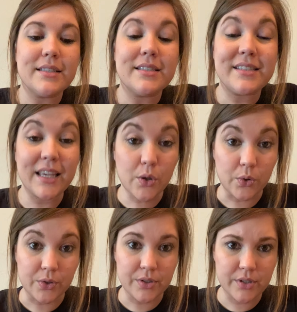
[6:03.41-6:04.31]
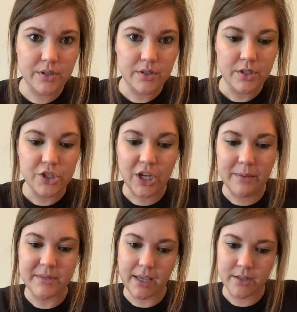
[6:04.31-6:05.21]
Seagulls,
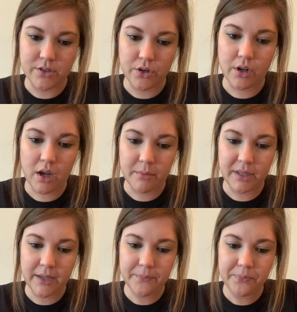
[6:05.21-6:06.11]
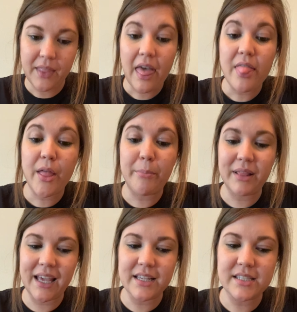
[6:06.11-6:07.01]
James answered calmly. The
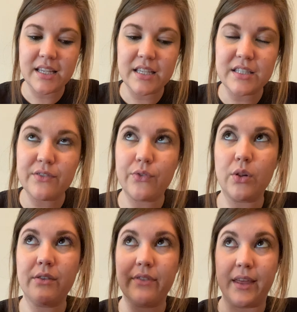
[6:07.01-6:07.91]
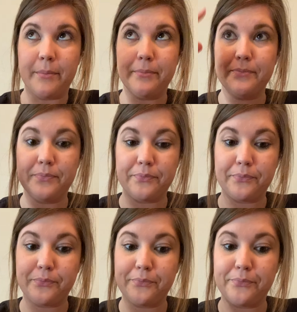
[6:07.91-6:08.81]
place is full of them.
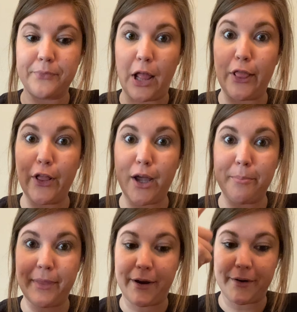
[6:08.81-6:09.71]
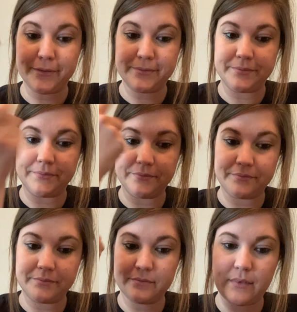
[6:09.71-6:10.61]
Look up there.
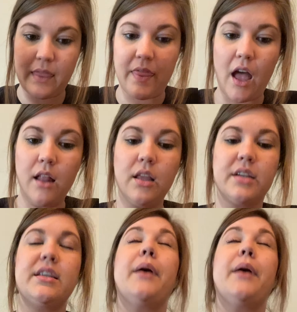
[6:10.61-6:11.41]
They all looked